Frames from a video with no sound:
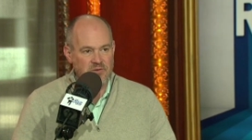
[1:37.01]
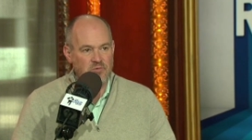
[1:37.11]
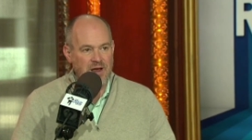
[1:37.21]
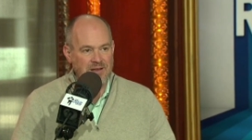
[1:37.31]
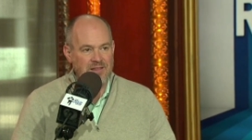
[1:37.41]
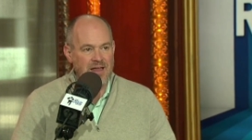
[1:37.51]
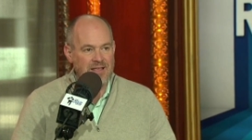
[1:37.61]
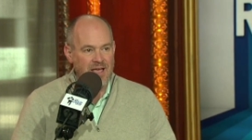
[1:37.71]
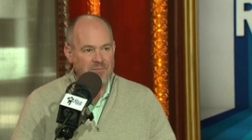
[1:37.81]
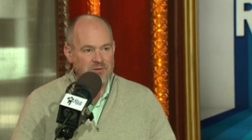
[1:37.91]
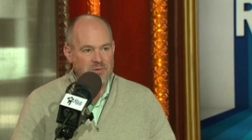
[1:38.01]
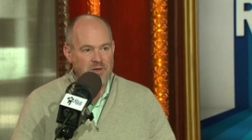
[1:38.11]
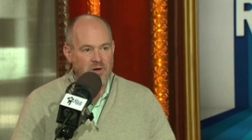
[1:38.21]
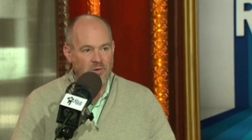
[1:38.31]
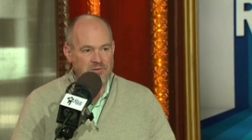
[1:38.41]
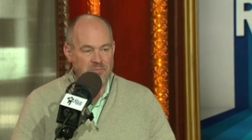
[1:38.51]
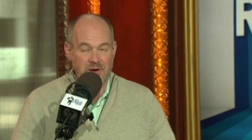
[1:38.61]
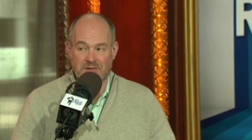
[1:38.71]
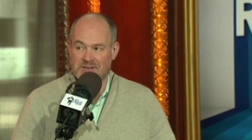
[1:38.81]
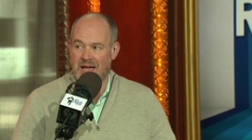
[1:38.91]
it rained in that game between the Colts and the
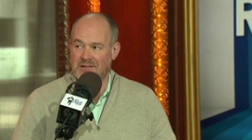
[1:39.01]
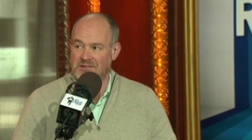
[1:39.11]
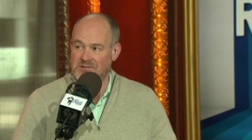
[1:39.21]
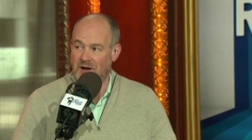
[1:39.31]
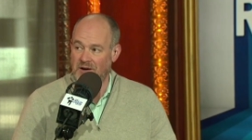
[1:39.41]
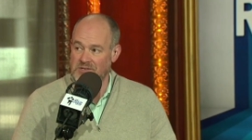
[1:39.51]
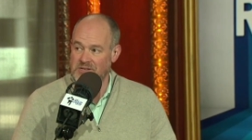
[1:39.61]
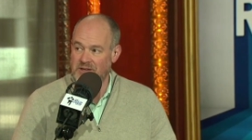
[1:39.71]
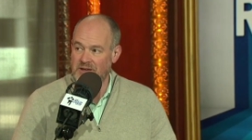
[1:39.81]
Bears, cats and dogs.